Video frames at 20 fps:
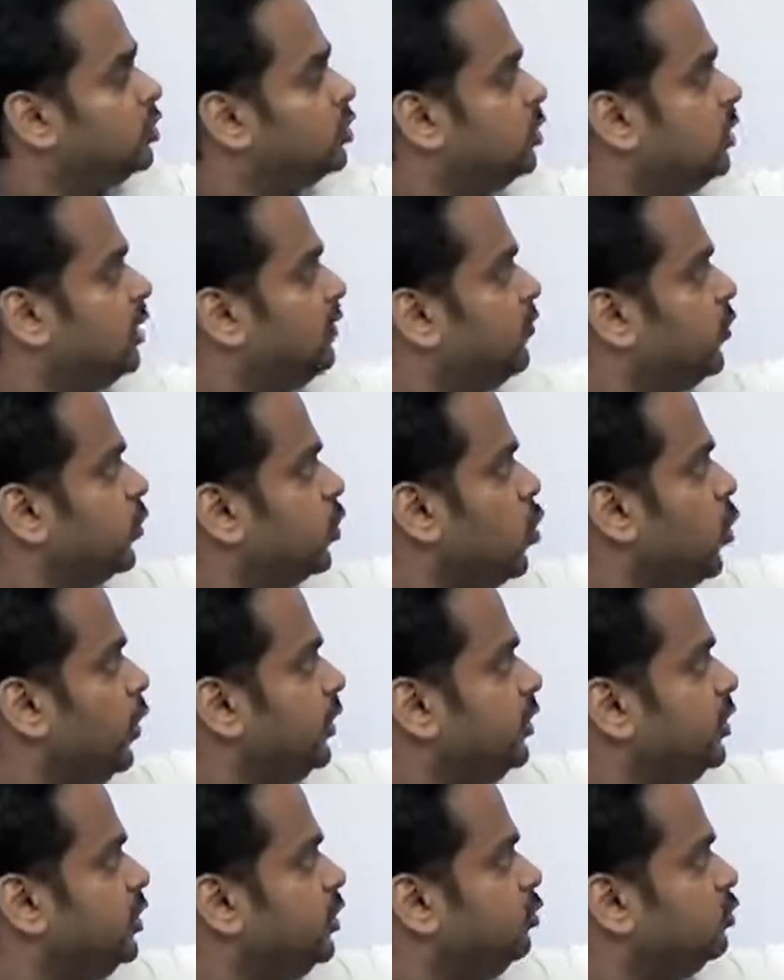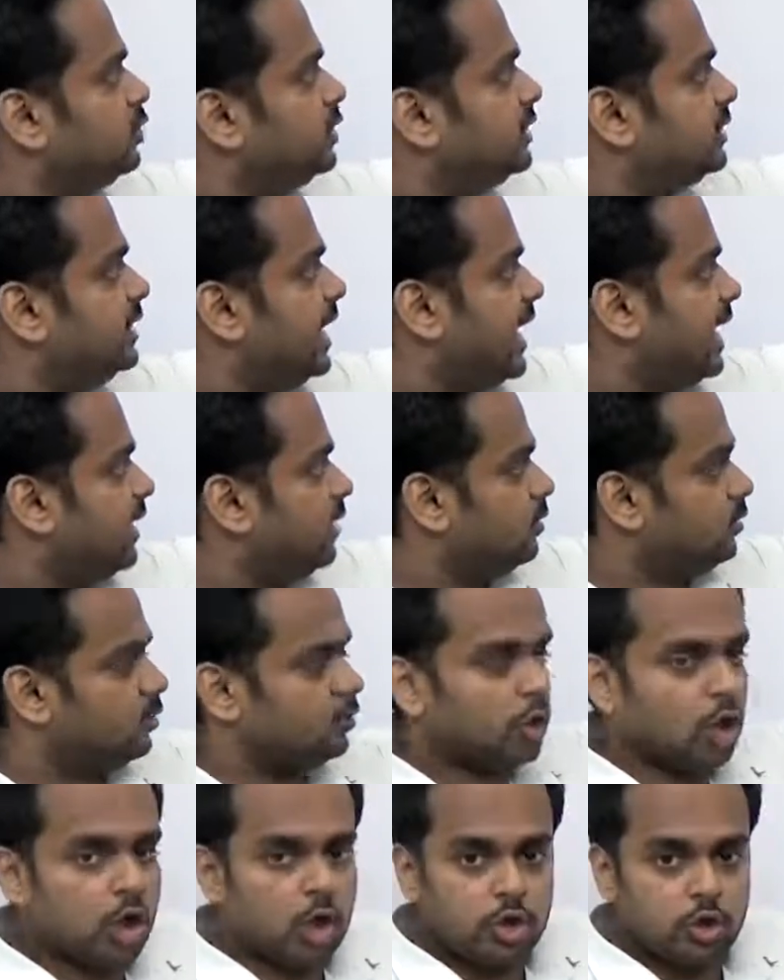So if you're going to use say,
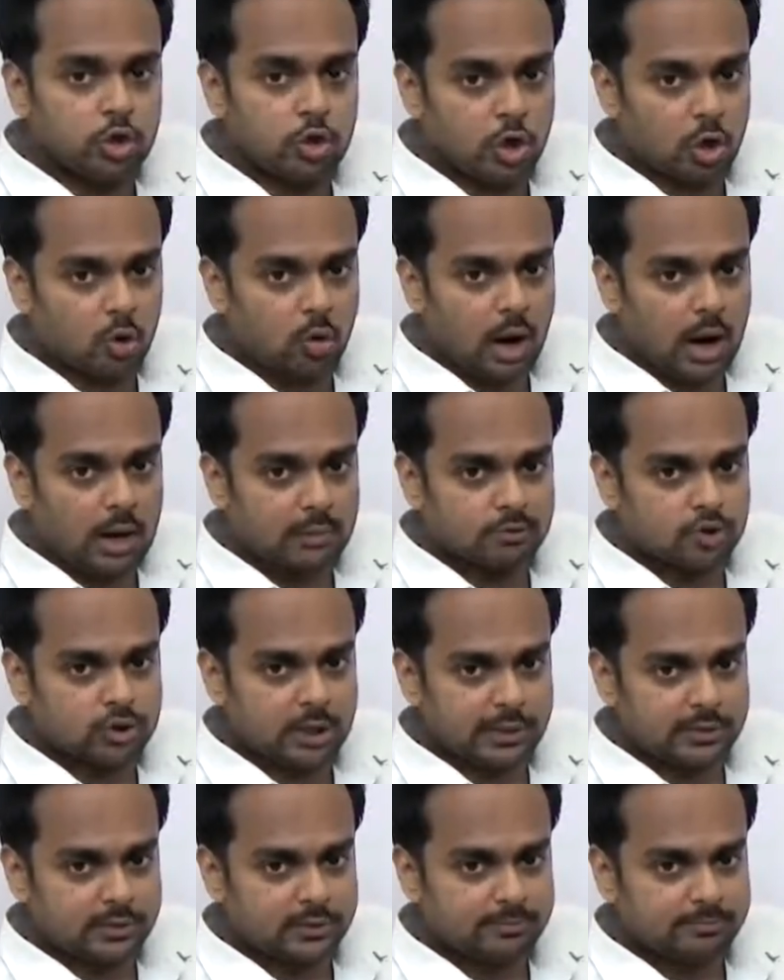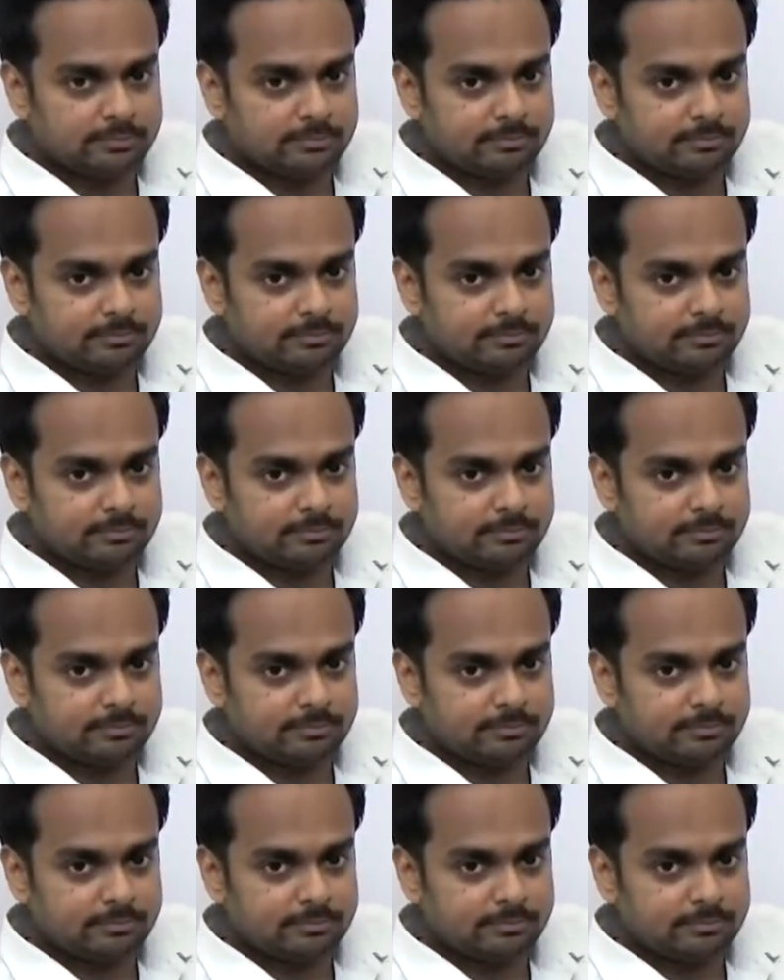no object.